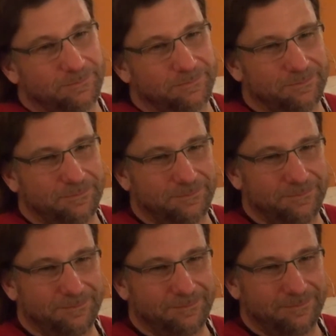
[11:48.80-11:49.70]

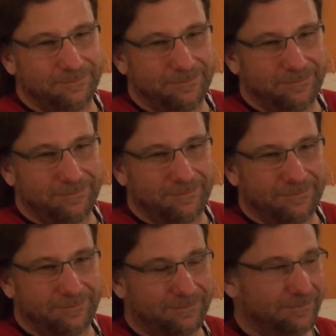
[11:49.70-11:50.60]

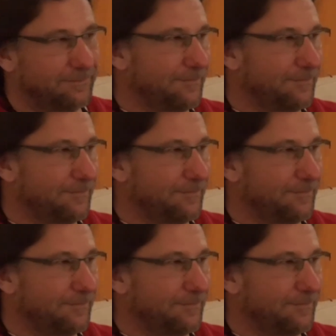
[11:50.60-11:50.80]
(silence)